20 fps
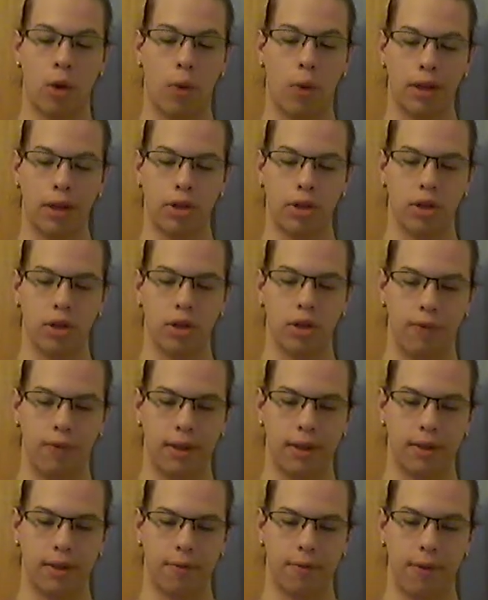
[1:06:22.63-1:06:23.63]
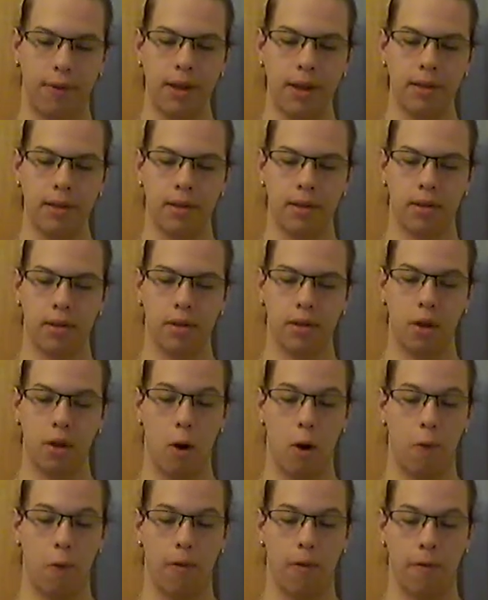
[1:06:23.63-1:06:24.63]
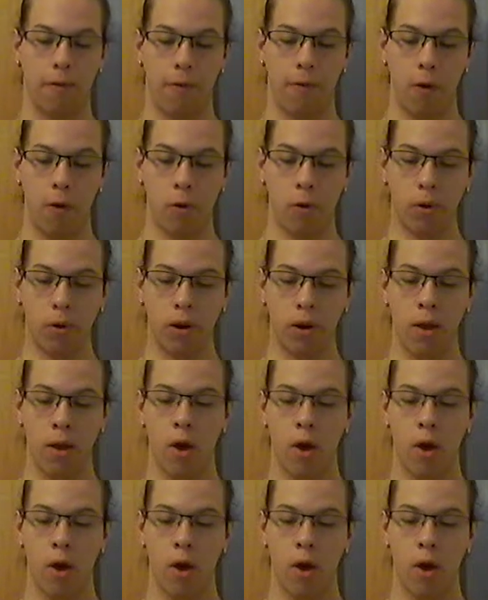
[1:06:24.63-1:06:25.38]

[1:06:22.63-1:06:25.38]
questions face-to-face, over the phone,